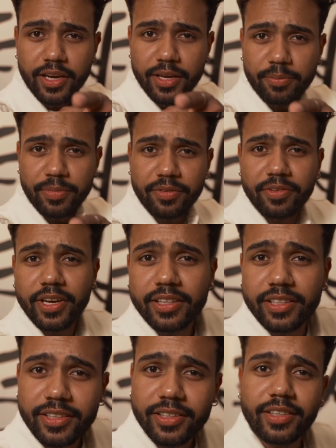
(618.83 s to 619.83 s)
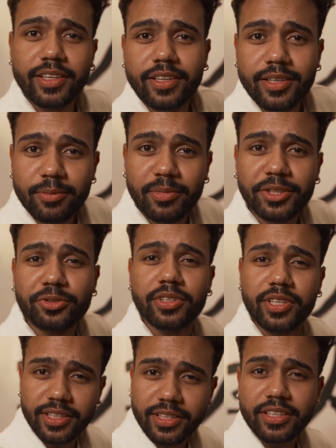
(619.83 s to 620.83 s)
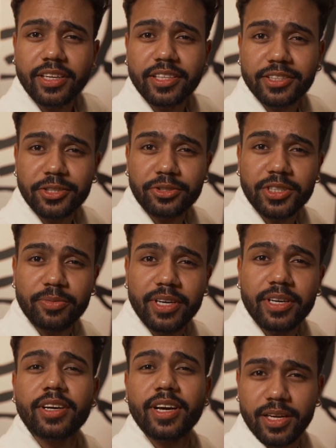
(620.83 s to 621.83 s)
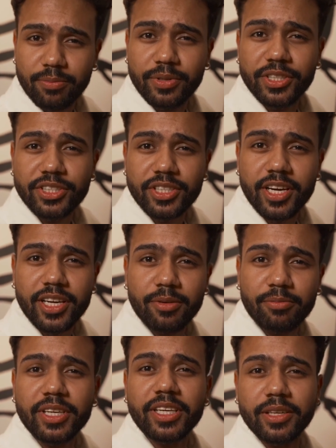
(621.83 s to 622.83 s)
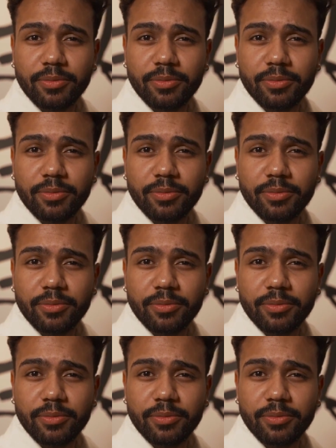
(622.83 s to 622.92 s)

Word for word: and do comment about the topic you would like us to speak on in our next video.